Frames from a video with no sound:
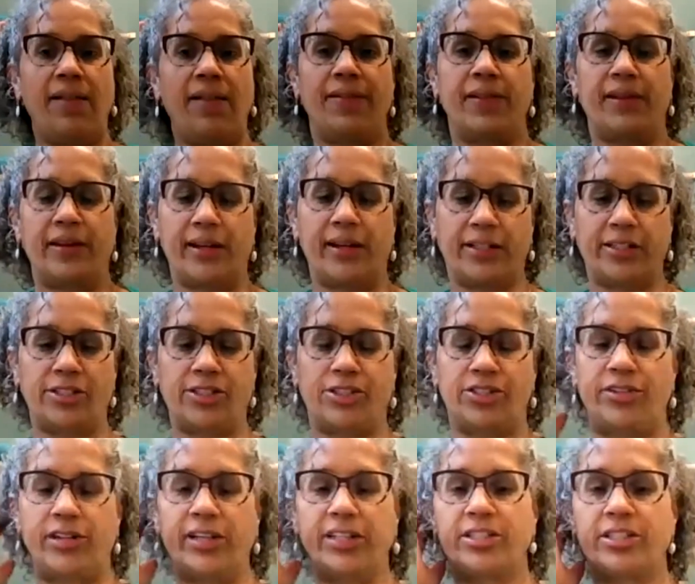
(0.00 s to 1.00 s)
The next
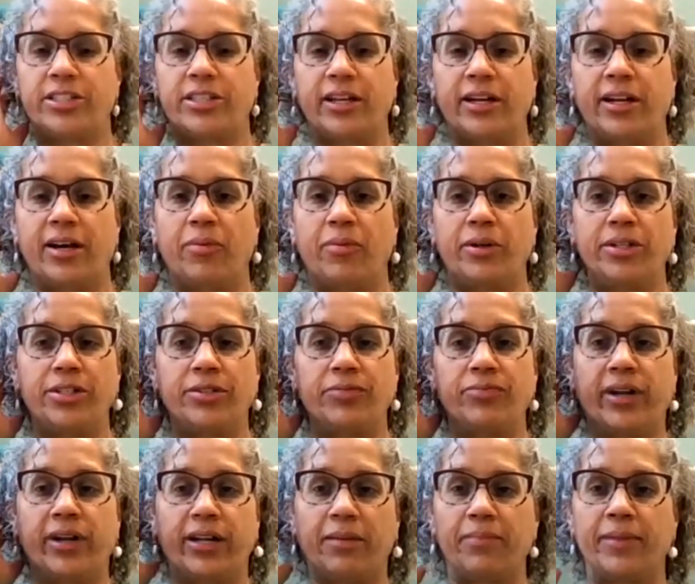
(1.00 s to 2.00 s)
stretch that I would
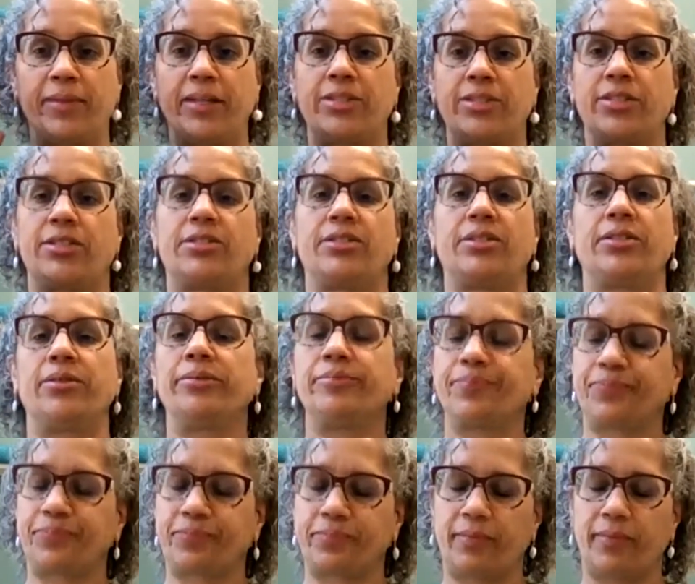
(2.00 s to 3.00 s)
recommend to
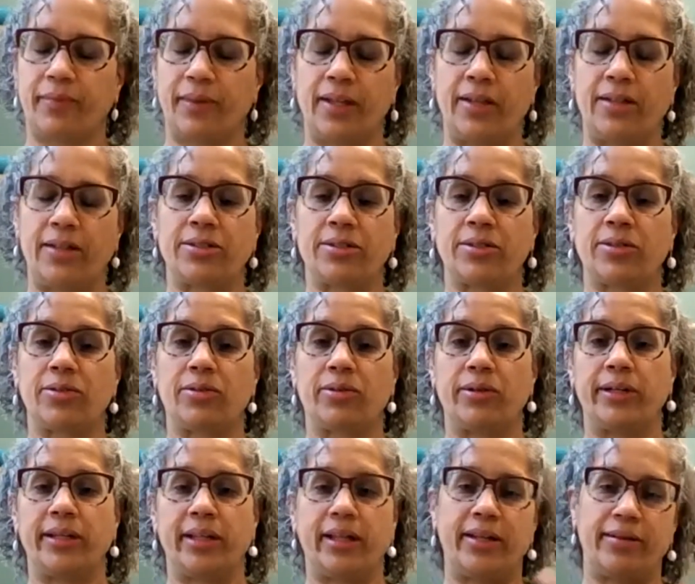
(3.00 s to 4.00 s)
do is
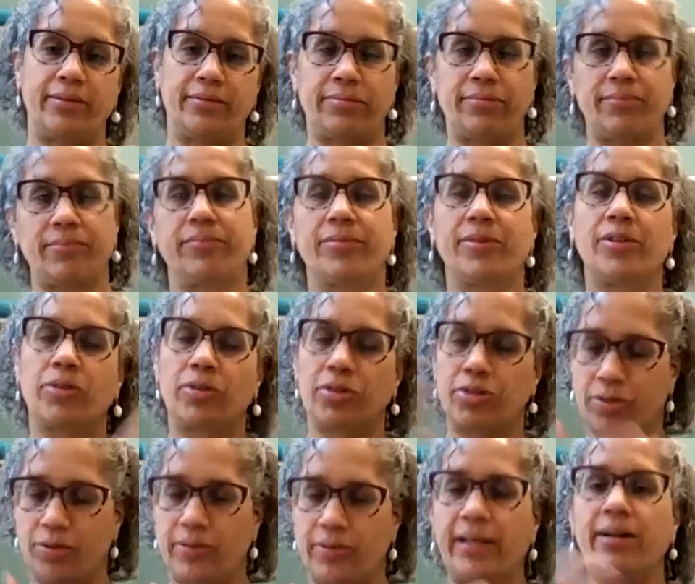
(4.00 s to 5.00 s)
going, and you could
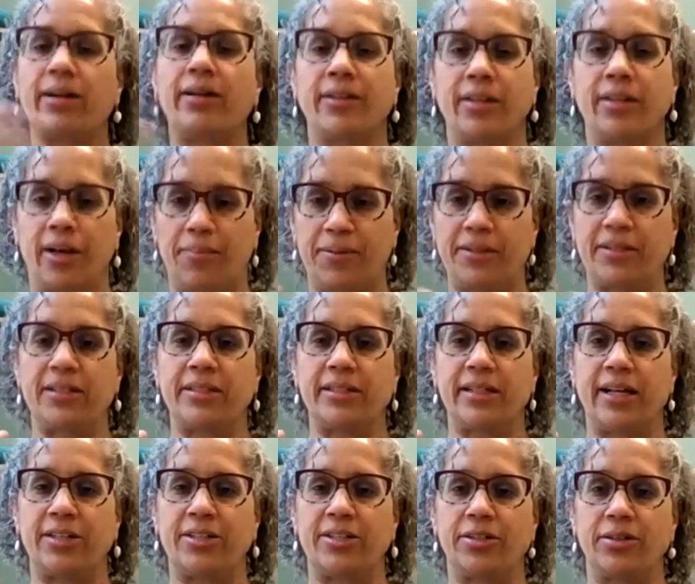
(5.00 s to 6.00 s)
do that on the opposite
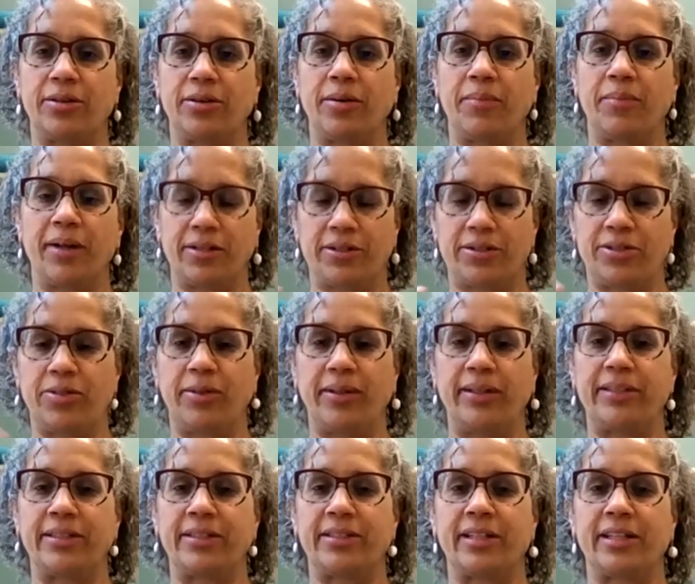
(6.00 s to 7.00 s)
side too. I'm not
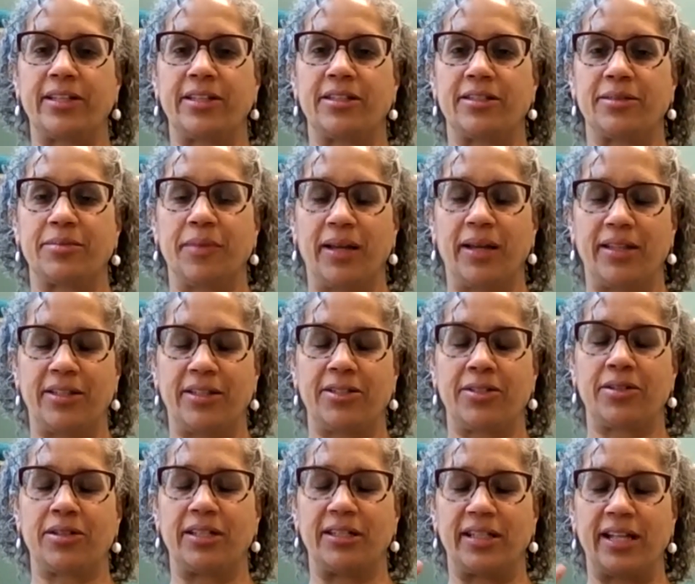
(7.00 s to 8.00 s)
doing this at
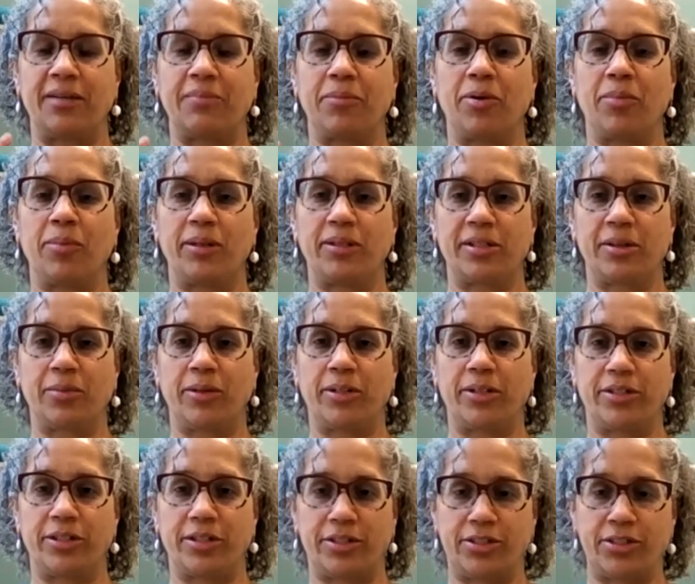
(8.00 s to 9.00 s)
this exact moment because I
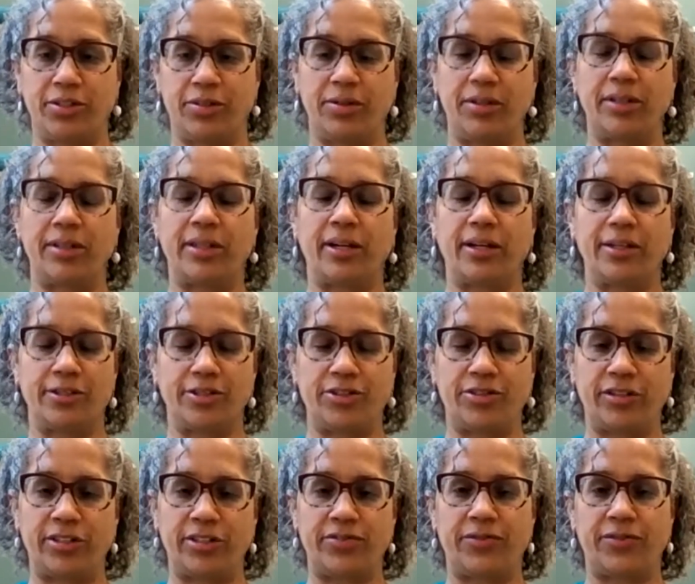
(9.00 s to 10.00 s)
wanted to show you the other
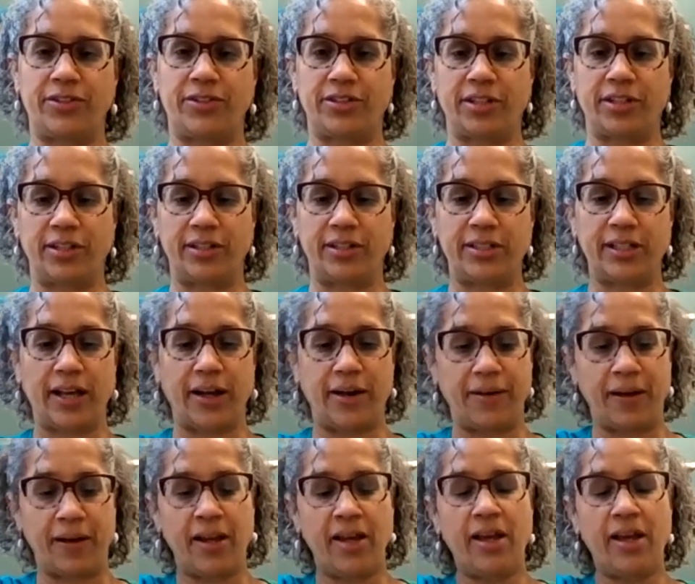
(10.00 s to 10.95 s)
stretch first on the side.